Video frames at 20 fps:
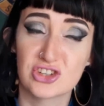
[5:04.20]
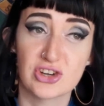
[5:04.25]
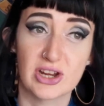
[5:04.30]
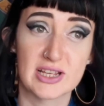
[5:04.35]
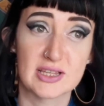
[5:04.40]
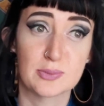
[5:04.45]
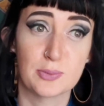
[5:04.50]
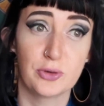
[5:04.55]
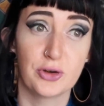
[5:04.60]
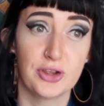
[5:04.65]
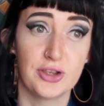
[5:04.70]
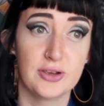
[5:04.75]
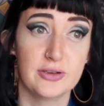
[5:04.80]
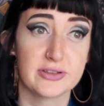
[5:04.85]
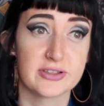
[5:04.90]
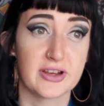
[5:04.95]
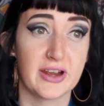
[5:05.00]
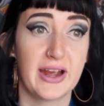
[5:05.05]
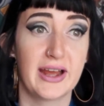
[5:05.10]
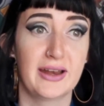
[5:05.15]
transport
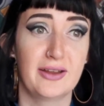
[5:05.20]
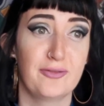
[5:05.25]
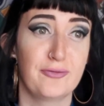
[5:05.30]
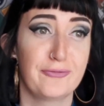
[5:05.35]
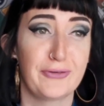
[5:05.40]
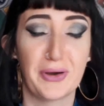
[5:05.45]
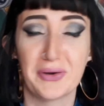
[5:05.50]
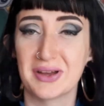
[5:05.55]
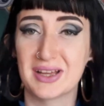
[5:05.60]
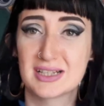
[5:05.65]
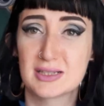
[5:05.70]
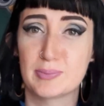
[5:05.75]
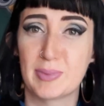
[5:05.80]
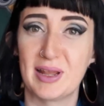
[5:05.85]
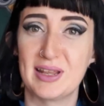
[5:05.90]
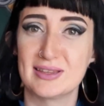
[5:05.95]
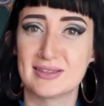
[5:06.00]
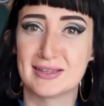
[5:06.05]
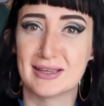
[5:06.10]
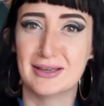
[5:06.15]
user, and it felt
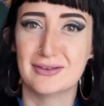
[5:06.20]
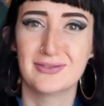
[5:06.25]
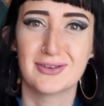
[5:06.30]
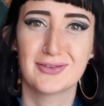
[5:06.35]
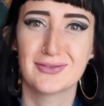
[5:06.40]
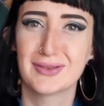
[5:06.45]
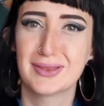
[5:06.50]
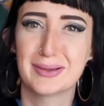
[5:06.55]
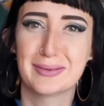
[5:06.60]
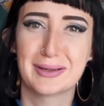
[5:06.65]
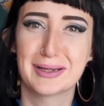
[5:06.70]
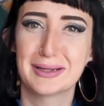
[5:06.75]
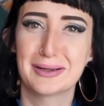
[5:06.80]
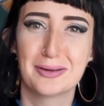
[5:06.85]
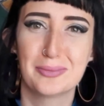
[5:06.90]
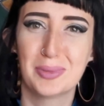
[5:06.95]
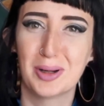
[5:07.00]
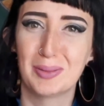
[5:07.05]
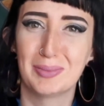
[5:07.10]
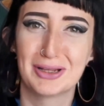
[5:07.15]
expensive, even though I
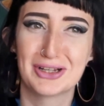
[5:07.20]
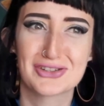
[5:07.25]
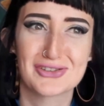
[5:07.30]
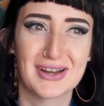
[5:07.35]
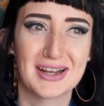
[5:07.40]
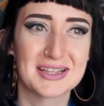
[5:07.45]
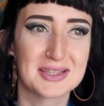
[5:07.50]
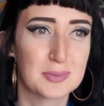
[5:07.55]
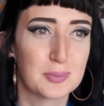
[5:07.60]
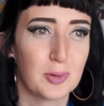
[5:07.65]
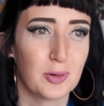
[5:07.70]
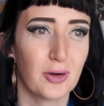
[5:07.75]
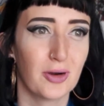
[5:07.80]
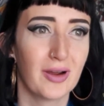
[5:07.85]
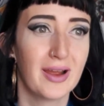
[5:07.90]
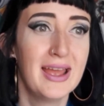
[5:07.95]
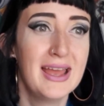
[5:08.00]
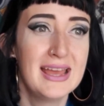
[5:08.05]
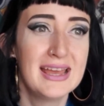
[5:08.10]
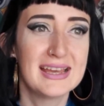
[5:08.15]
know public
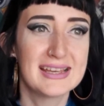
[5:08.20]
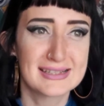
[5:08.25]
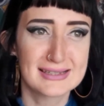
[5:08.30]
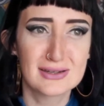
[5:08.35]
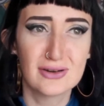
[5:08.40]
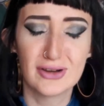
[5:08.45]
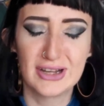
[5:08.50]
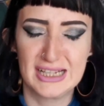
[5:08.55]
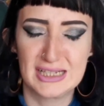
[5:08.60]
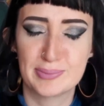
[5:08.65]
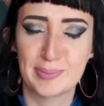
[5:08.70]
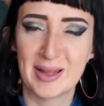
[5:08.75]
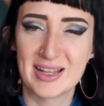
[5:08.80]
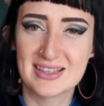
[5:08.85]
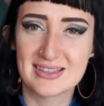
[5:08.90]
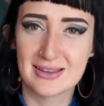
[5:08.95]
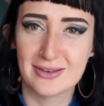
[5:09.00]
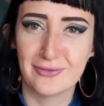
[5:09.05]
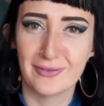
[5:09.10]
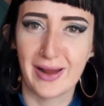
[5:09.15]
transport is not
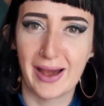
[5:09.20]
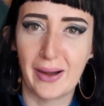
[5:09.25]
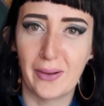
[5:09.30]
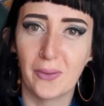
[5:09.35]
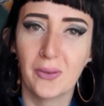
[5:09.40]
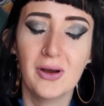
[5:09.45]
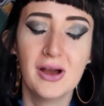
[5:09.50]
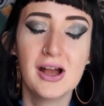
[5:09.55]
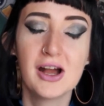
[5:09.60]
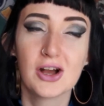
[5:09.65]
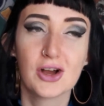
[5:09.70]
expensive now.